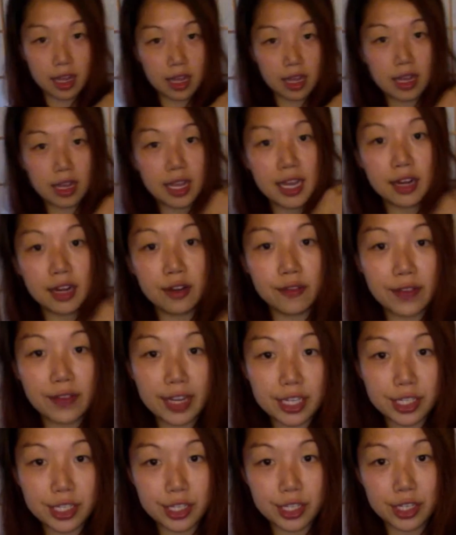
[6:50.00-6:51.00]

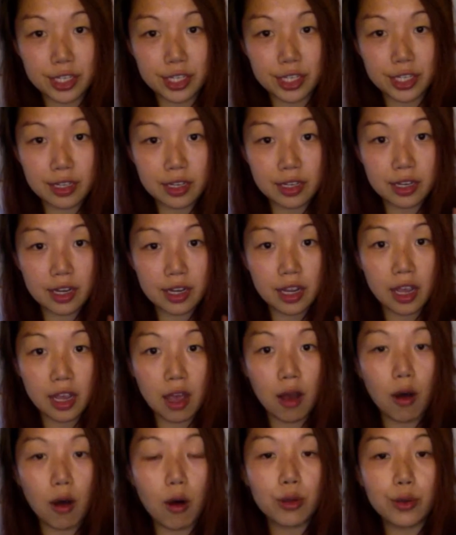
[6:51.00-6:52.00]
innervation,
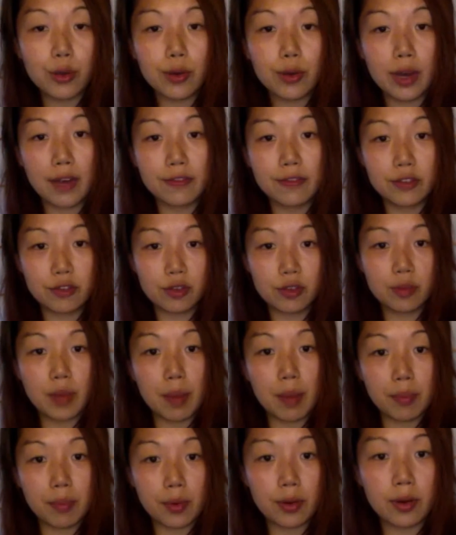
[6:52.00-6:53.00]
all you have to
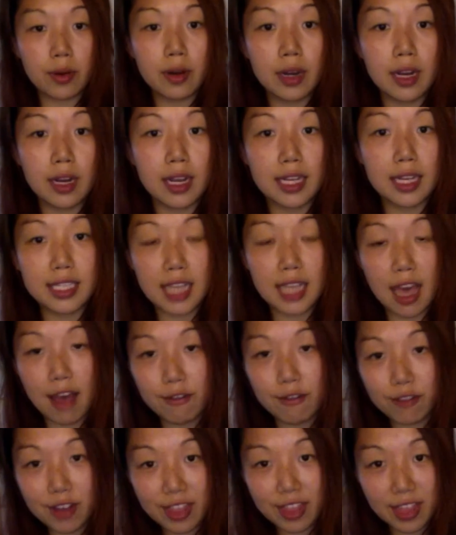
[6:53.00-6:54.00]
remember is
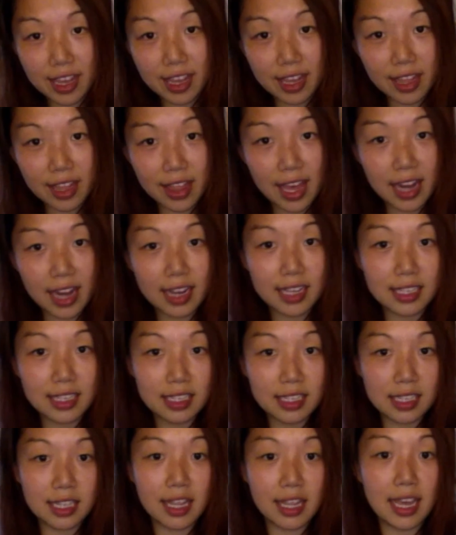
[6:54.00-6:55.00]
everything that is
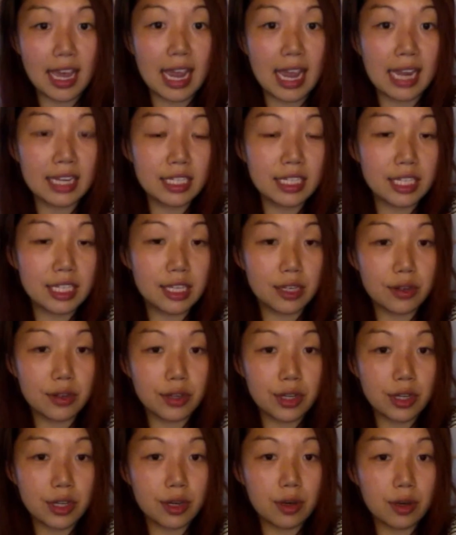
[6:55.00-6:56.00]
in the
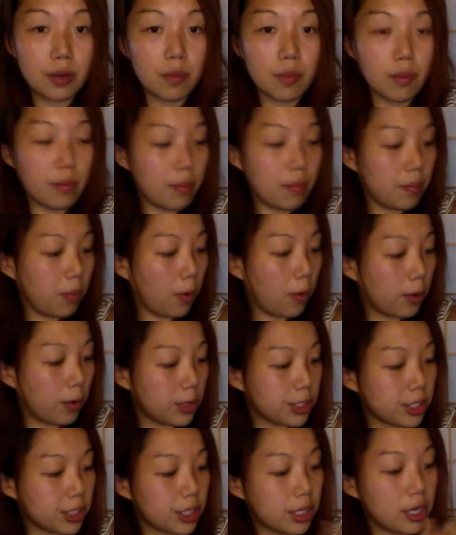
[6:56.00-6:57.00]
anterior
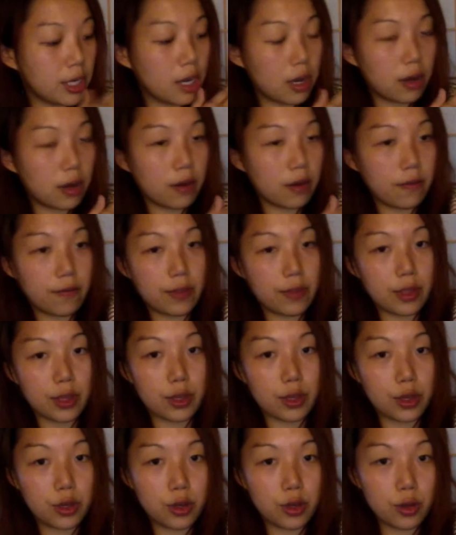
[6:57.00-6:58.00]
portion of the
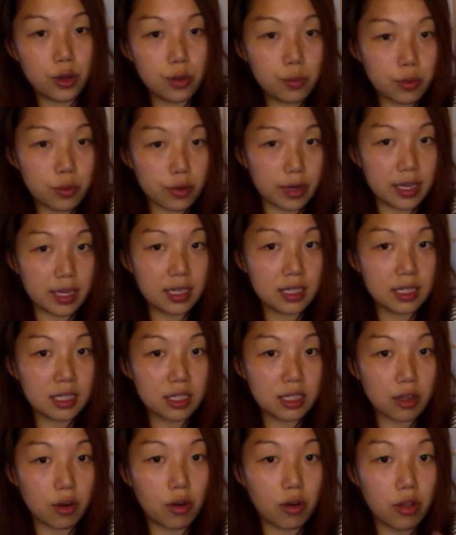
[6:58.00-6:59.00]
humerus,
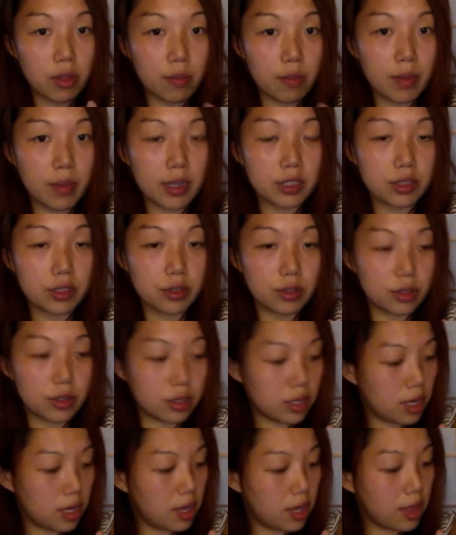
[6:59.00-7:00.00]
all the muscles
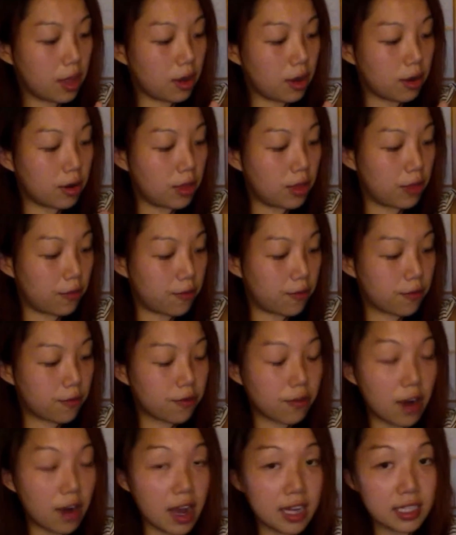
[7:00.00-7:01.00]
that are in the
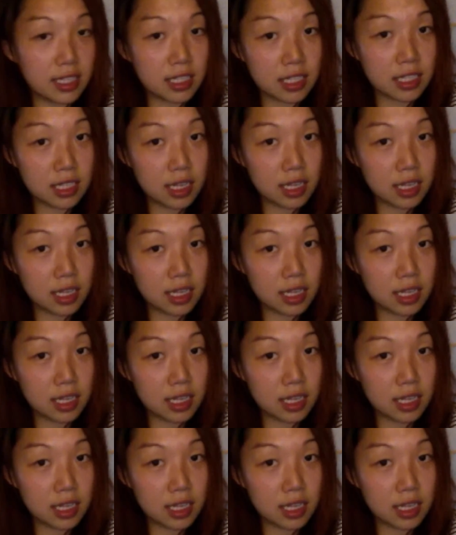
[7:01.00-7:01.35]
front,